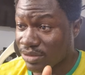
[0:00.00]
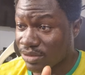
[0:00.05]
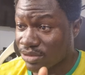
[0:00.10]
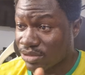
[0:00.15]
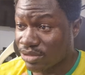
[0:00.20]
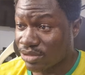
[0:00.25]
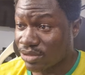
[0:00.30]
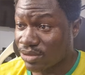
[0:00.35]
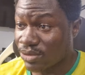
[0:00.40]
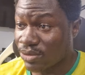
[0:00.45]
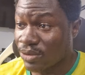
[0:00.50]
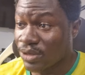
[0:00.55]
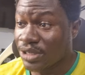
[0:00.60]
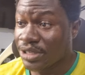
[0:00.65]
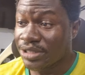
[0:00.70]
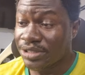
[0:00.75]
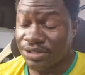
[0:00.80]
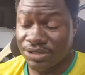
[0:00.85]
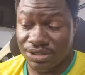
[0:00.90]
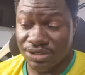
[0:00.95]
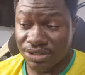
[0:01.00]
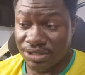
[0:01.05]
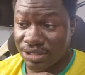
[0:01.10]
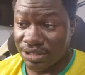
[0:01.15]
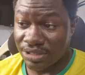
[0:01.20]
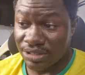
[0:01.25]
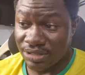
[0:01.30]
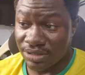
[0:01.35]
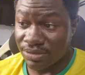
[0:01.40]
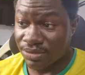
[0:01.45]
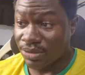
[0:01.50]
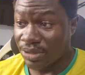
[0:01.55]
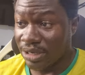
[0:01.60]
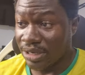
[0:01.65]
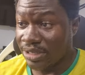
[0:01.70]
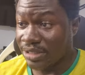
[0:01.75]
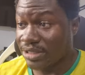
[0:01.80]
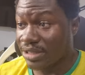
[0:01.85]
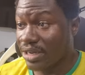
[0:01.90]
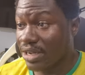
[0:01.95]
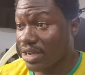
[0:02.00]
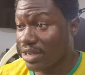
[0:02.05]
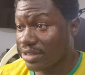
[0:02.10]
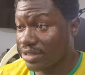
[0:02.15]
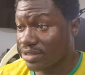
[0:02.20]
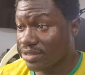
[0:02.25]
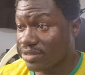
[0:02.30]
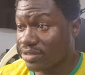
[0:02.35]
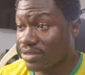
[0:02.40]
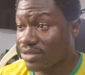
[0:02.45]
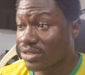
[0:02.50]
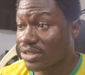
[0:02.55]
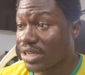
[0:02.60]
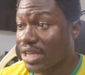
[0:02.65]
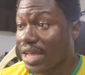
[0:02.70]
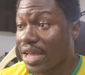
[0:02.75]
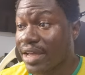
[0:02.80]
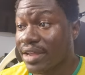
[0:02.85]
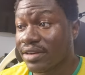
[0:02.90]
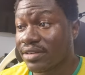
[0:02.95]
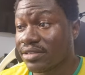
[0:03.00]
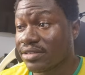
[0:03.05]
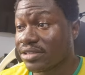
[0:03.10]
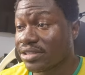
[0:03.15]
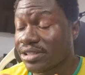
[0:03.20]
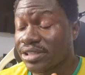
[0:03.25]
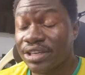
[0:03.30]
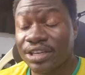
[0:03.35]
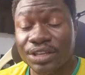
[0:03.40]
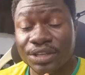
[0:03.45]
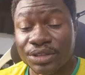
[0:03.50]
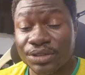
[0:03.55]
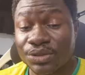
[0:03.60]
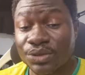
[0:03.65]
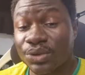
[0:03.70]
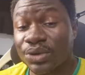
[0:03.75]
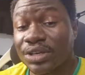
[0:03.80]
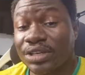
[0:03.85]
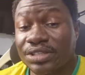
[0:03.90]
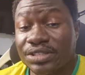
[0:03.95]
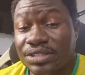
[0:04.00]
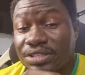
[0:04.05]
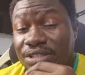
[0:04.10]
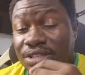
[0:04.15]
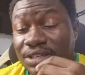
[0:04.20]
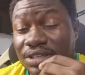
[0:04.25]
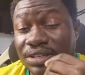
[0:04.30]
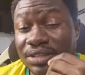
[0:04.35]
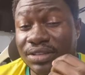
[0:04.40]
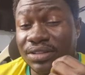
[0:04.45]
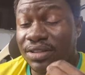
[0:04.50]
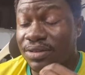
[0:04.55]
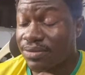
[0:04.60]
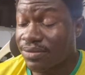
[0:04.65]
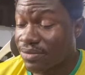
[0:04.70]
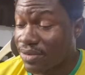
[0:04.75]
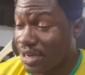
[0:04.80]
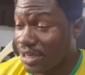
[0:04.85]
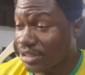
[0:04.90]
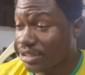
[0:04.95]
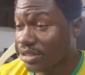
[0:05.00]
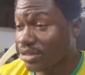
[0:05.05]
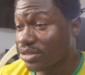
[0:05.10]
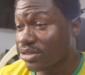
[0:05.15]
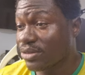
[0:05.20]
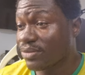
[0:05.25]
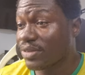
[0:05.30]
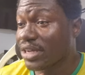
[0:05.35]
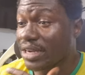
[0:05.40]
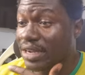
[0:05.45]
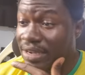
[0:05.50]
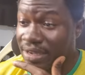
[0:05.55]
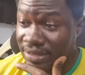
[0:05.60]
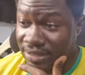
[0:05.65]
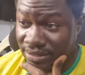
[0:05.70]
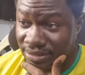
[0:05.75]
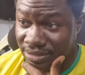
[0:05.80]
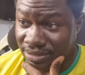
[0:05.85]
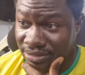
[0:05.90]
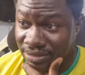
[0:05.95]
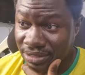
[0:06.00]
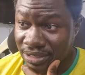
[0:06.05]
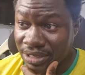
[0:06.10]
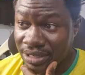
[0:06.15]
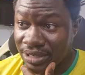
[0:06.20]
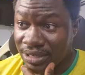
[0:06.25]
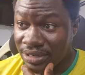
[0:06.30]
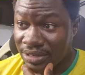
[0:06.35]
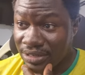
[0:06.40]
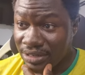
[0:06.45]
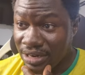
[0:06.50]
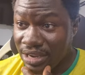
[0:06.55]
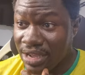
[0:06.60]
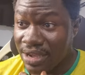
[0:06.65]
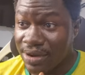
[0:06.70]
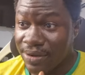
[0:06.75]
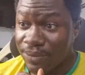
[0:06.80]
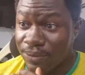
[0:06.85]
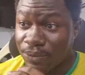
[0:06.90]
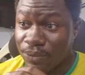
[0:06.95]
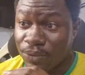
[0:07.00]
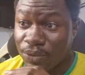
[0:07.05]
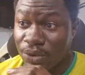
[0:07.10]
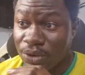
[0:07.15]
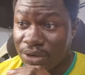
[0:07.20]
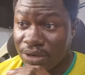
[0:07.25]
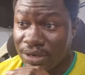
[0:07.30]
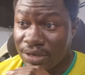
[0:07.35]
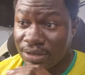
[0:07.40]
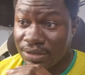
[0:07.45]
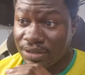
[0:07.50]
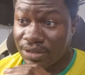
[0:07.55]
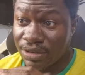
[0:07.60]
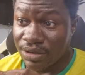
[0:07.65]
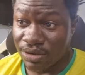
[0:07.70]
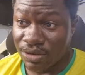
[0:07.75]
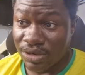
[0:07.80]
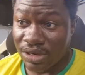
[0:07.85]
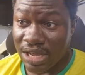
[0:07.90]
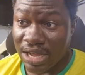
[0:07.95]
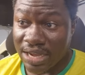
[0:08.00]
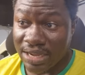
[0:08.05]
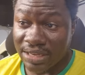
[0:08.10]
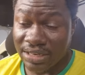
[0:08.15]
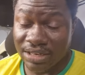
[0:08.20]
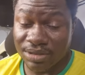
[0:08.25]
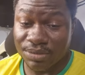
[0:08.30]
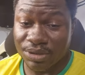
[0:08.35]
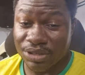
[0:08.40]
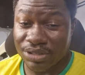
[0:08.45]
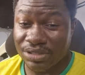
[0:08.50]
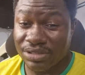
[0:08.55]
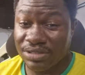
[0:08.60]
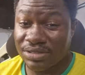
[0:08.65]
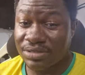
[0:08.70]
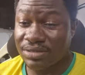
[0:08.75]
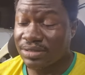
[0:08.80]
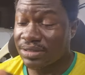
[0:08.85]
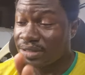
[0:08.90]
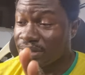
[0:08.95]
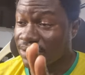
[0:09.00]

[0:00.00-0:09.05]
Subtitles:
also see related articles, and you can see the versions of that article. Now, the Google Academics